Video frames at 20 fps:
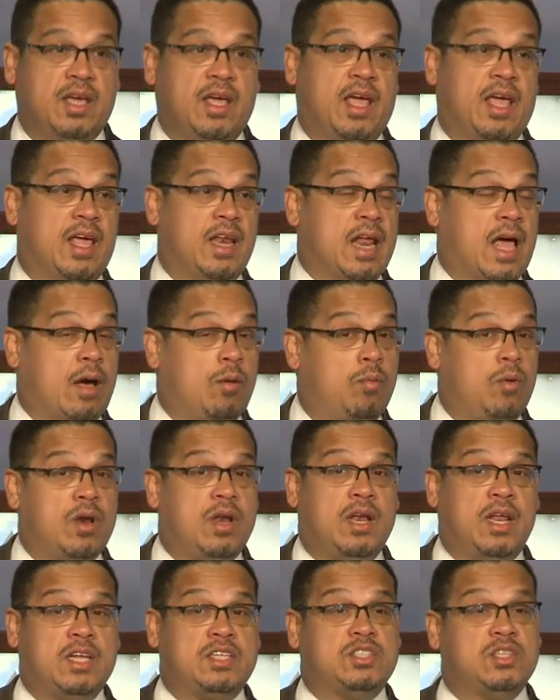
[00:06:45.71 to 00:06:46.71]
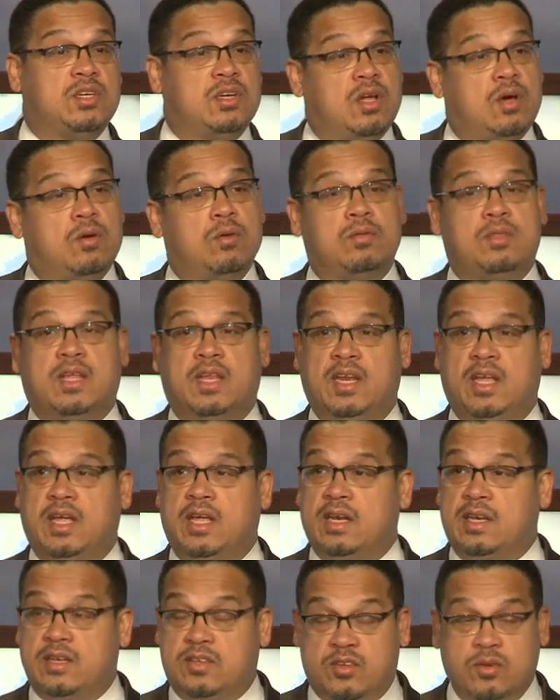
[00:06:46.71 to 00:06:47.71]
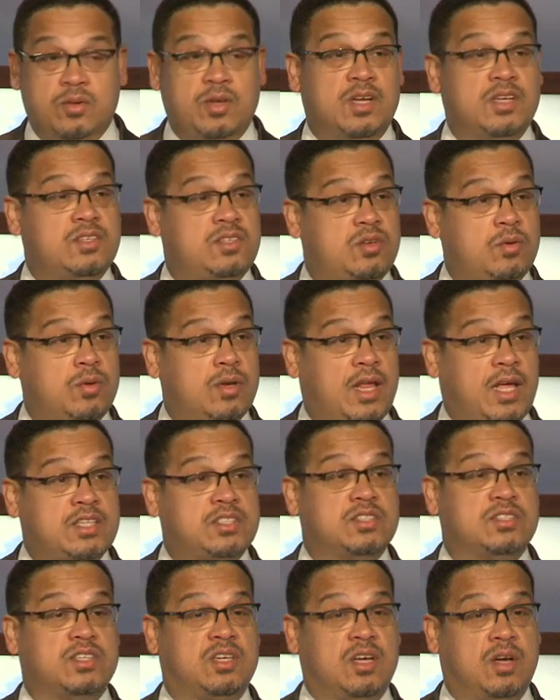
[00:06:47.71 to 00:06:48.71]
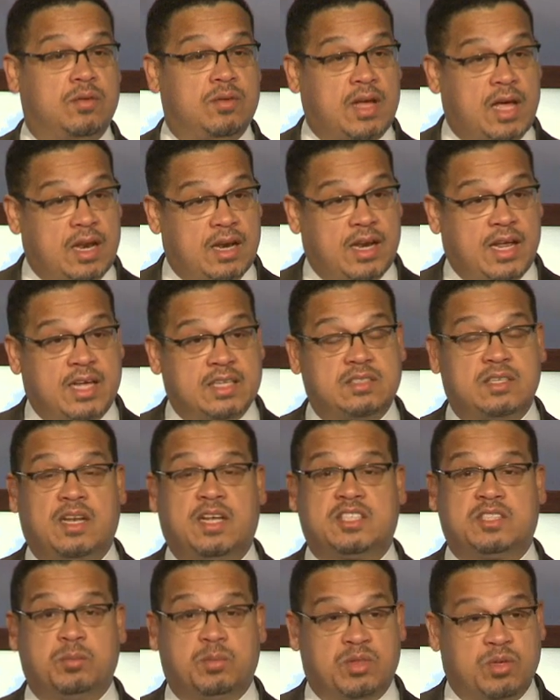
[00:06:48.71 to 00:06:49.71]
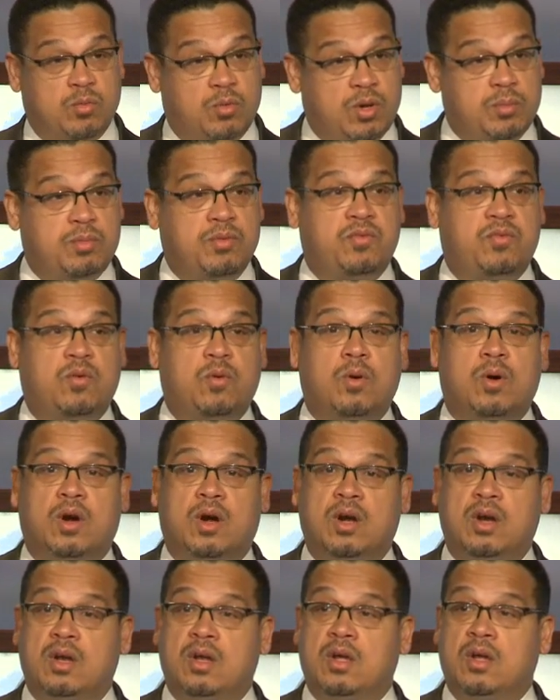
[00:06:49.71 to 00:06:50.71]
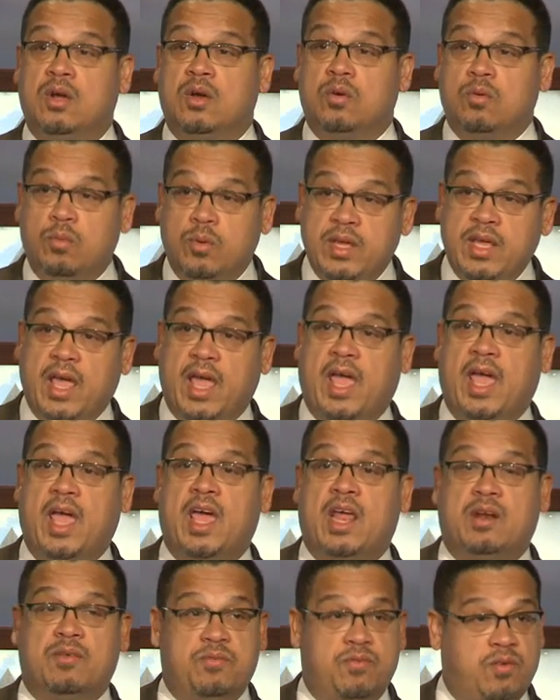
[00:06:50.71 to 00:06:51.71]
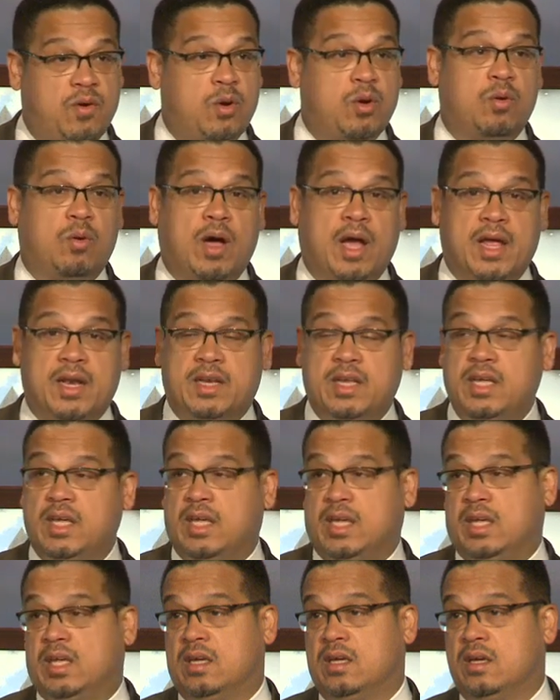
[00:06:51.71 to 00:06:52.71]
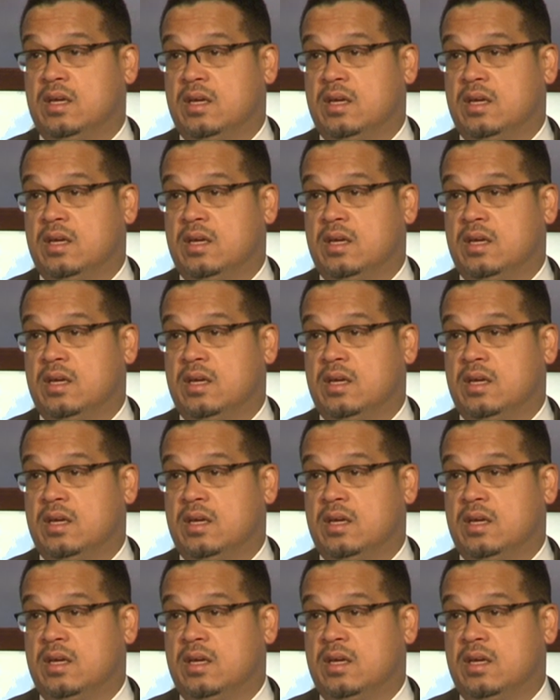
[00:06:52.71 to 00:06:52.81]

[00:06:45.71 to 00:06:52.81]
And I want to let you know that in two elections ago, not last election, but the one before, we had a photo ID